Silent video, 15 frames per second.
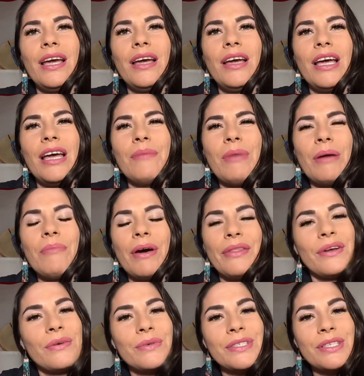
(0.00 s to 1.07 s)
And my
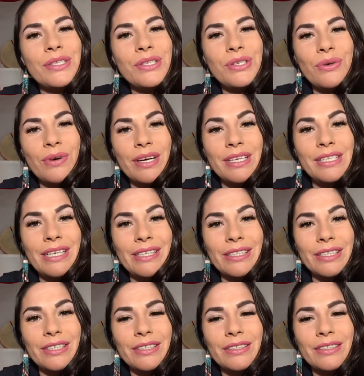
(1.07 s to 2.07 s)
mother was a storyteller,